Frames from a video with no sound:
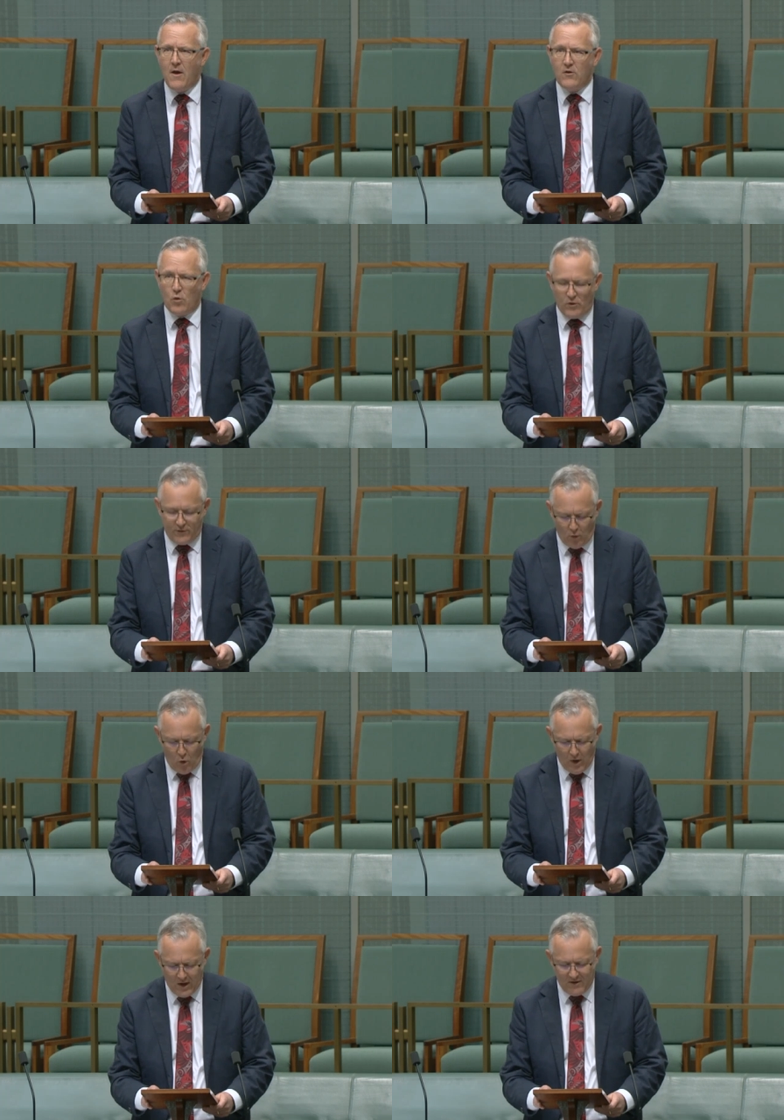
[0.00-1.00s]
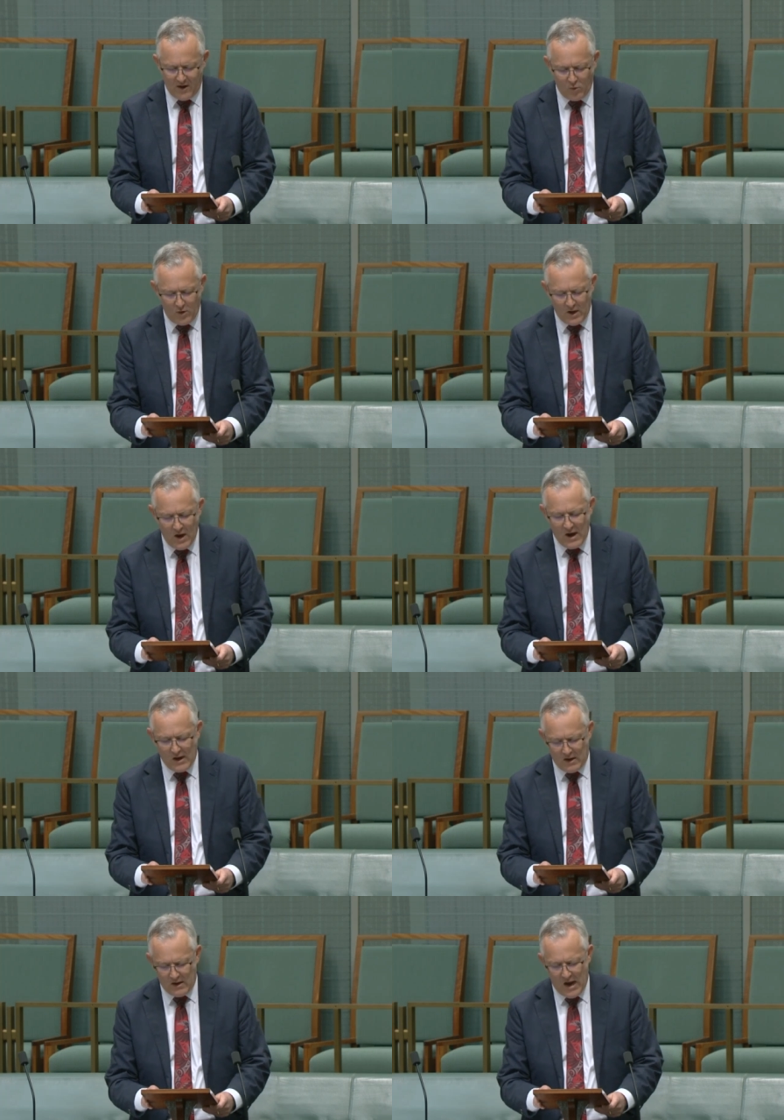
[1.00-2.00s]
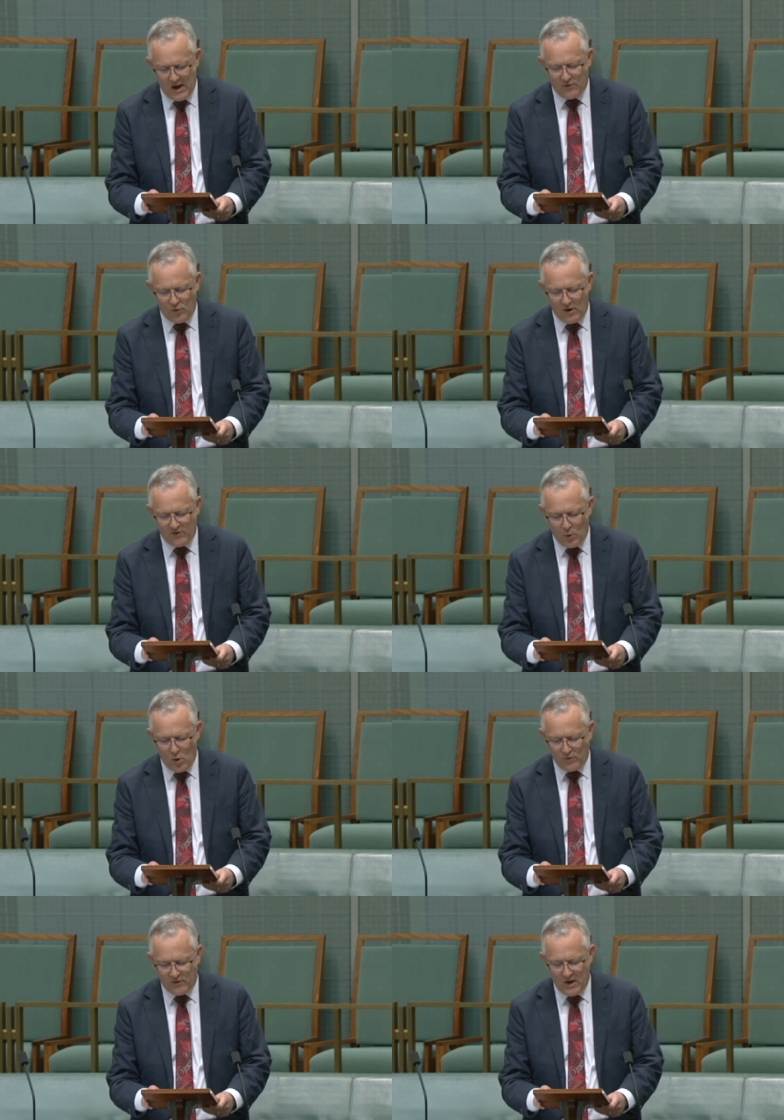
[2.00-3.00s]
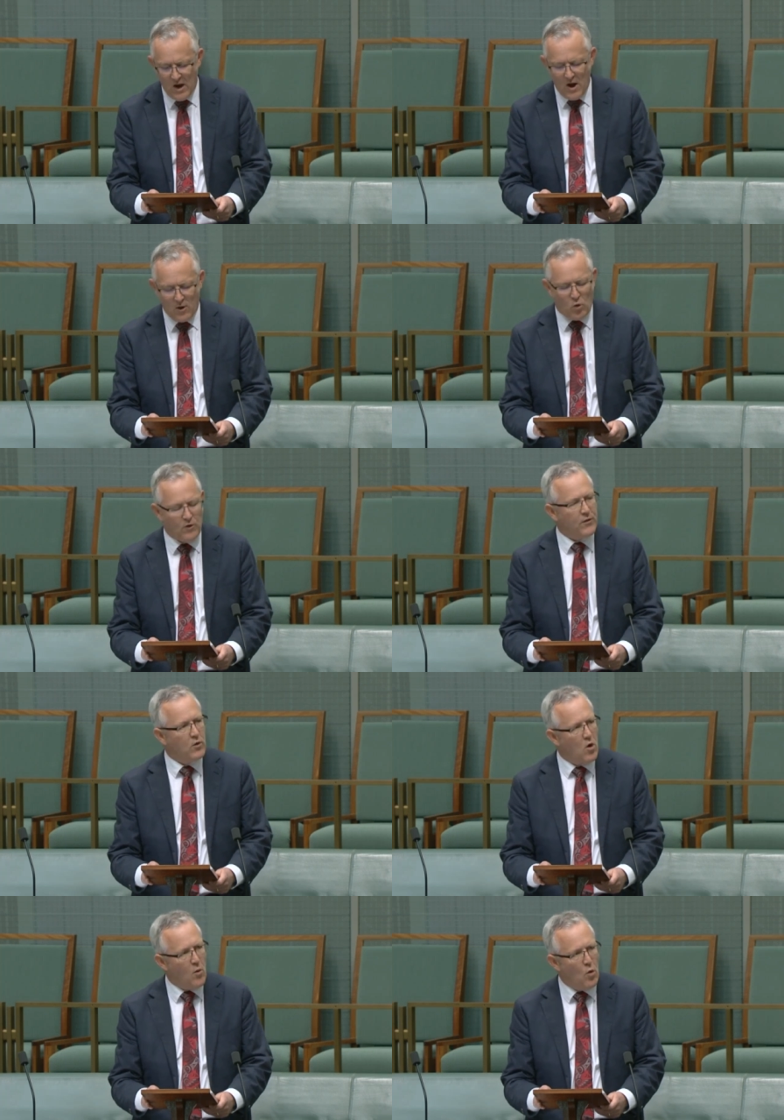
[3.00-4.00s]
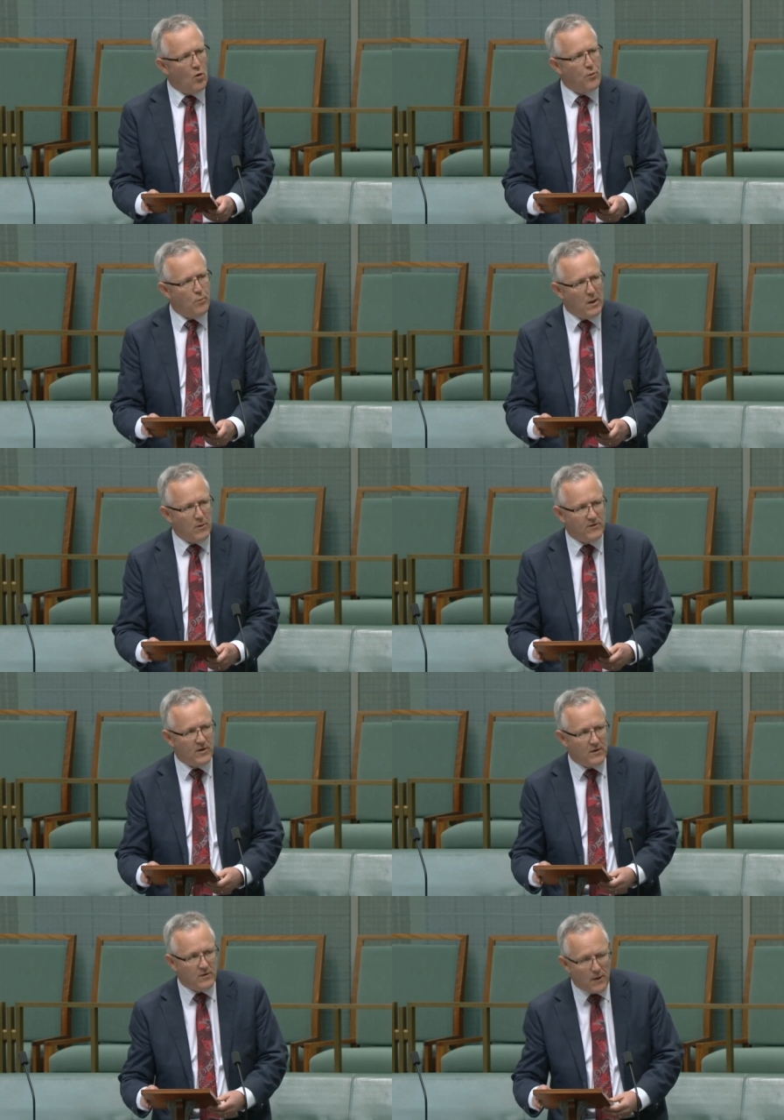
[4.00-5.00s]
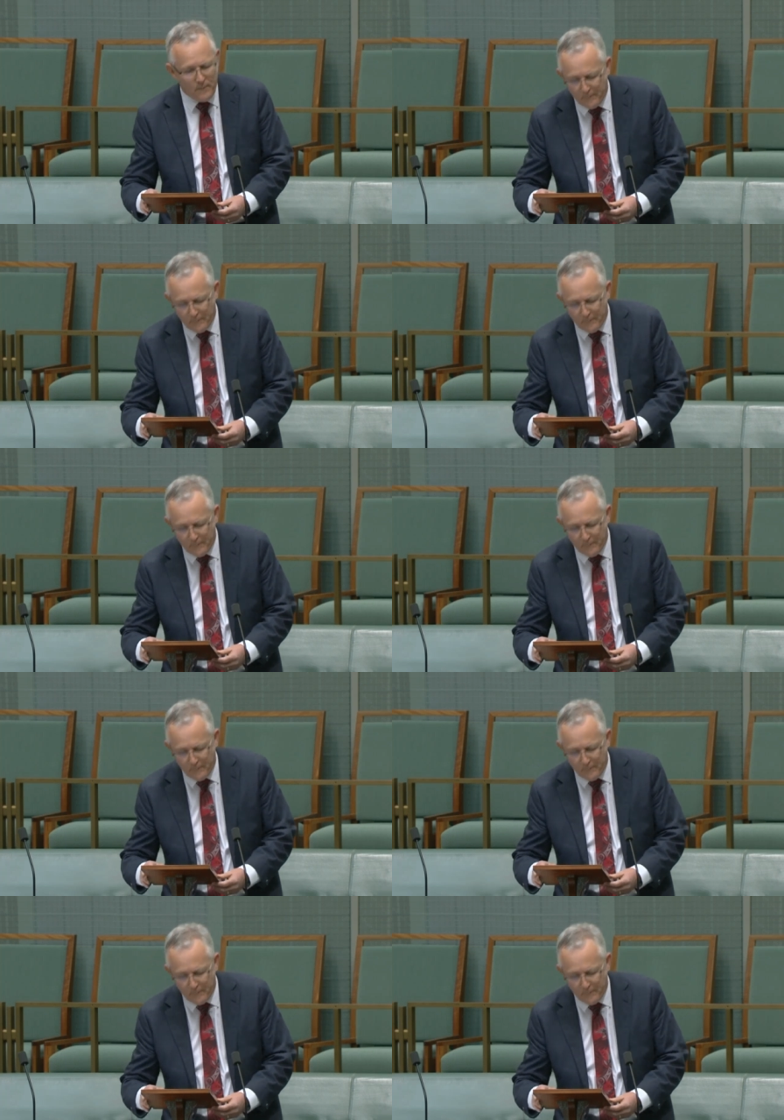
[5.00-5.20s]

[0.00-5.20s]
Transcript: to restore integrity and enhance transparency across the Commonwealth public sector.